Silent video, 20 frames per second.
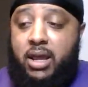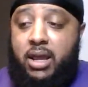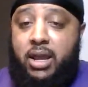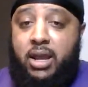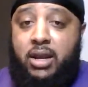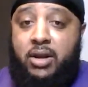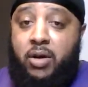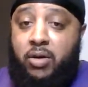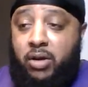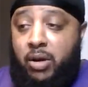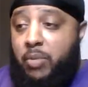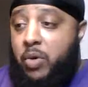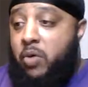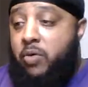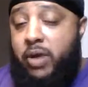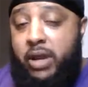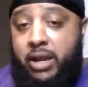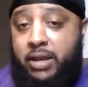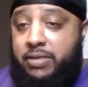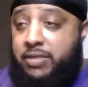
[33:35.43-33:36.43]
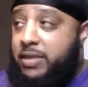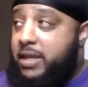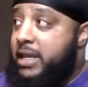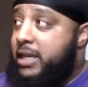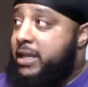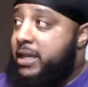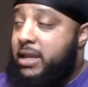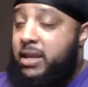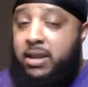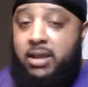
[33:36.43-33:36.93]
I'm over here
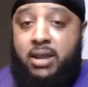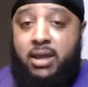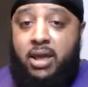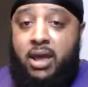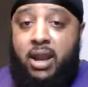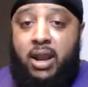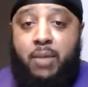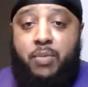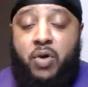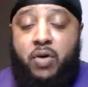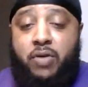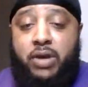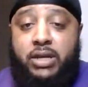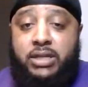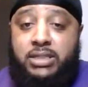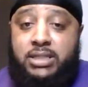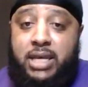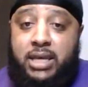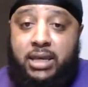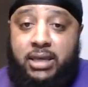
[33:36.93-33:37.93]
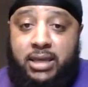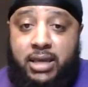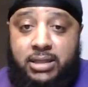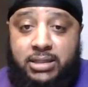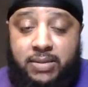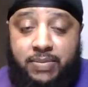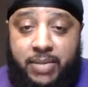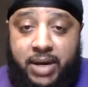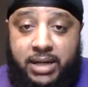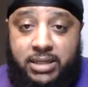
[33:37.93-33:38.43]
thinking, and I'm over here second
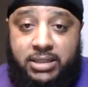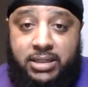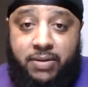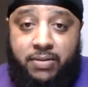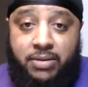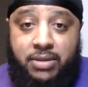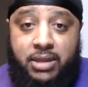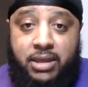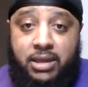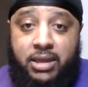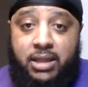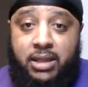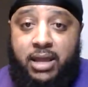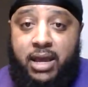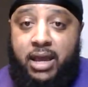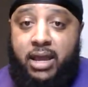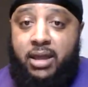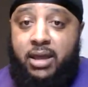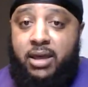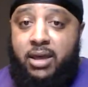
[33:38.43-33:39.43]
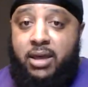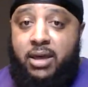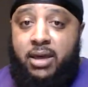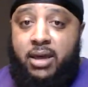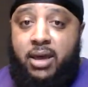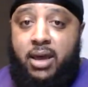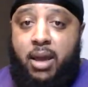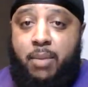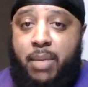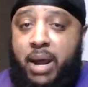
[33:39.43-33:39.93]
guessing myself, thinking, like,
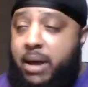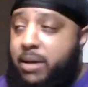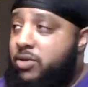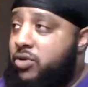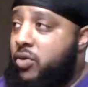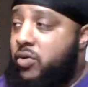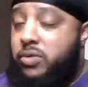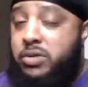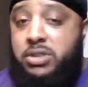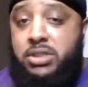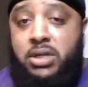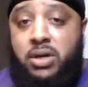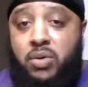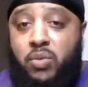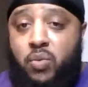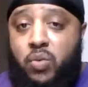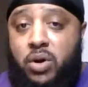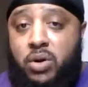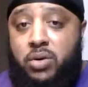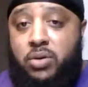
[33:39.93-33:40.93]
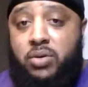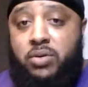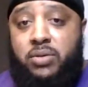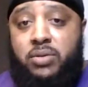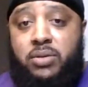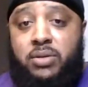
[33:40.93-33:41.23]
am I doing something wrong?